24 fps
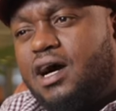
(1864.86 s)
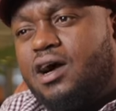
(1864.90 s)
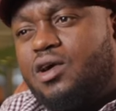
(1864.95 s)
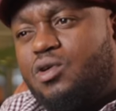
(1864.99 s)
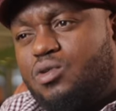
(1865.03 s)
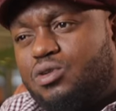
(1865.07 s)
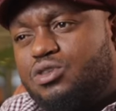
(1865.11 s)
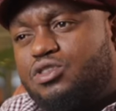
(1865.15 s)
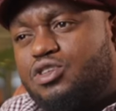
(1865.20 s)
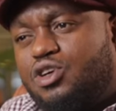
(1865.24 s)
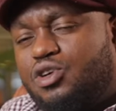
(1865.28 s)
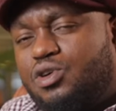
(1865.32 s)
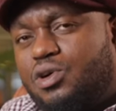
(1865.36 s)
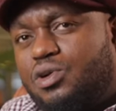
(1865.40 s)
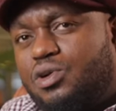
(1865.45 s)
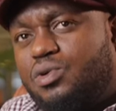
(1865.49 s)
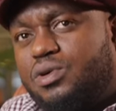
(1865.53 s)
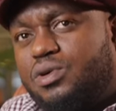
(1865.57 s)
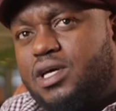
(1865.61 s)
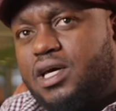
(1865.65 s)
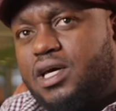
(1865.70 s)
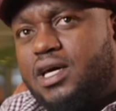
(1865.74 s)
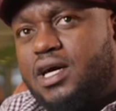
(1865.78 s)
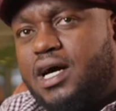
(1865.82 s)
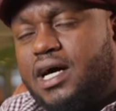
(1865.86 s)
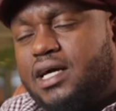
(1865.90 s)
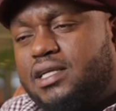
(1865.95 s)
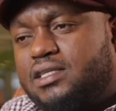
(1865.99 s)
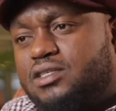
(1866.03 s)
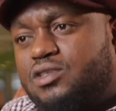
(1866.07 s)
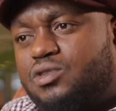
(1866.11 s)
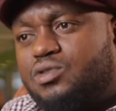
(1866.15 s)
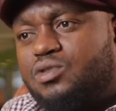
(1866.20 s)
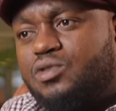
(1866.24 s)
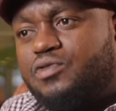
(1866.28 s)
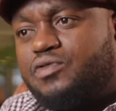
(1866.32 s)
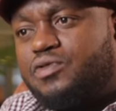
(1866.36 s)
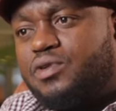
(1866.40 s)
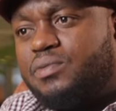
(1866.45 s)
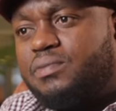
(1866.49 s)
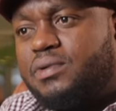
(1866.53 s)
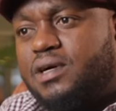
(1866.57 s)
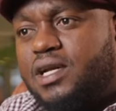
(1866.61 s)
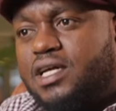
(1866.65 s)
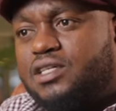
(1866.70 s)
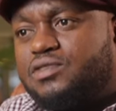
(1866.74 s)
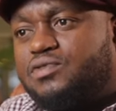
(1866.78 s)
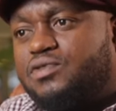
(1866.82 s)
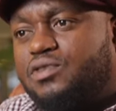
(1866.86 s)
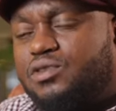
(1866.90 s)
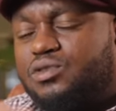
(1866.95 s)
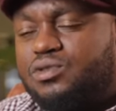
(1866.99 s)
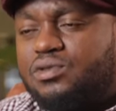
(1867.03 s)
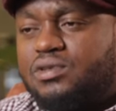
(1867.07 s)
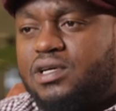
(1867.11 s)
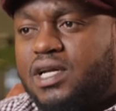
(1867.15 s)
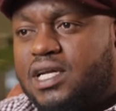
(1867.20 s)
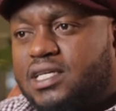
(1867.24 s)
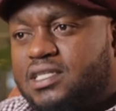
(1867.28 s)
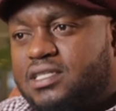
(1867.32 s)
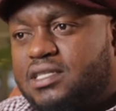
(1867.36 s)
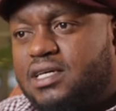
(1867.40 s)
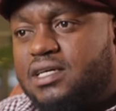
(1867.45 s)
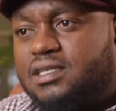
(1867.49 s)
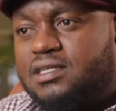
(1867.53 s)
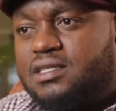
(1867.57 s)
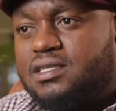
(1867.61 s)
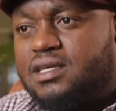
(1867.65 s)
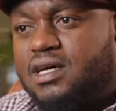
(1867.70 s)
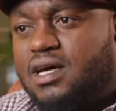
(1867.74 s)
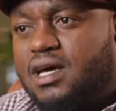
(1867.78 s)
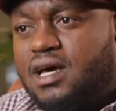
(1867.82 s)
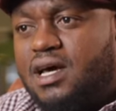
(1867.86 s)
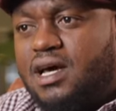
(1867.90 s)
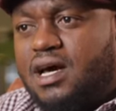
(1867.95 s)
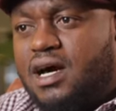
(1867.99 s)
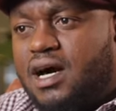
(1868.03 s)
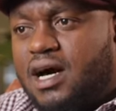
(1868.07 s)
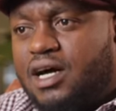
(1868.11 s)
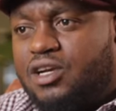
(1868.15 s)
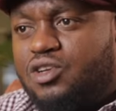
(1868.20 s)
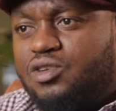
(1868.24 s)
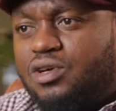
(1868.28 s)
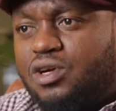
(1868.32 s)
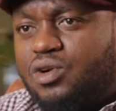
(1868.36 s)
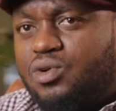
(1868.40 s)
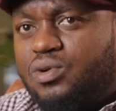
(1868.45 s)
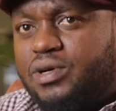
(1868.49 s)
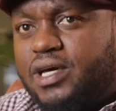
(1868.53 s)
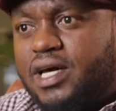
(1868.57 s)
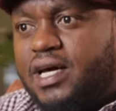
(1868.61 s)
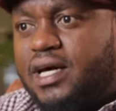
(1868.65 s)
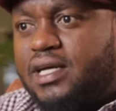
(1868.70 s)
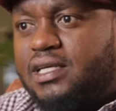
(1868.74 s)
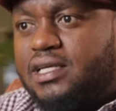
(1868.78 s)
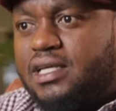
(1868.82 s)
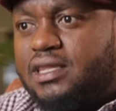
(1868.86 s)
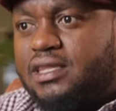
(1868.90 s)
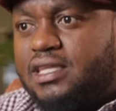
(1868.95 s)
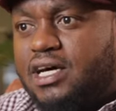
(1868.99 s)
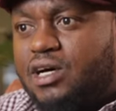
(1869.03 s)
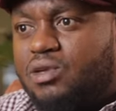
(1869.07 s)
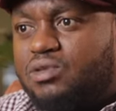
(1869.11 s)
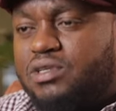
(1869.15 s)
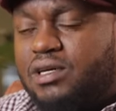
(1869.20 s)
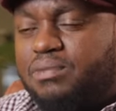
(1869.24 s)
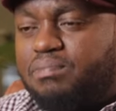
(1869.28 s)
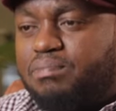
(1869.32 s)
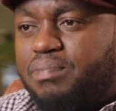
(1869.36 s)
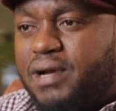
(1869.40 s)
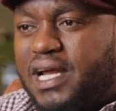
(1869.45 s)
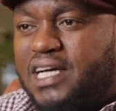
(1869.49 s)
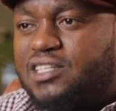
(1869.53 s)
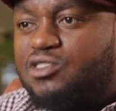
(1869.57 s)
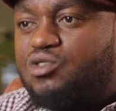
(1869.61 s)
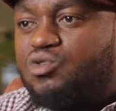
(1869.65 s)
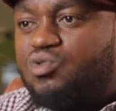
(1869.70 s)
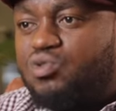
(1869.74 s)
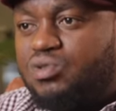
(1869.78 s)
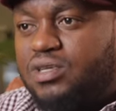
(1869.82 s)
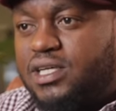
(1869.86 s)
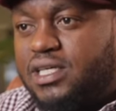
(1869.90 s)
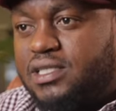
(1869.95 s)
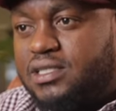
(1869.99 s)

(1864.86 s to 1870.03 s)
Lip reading: Yeah, because now you're looking at, you know, from class 4 to class 8, and you're looking at 1,000 plus students.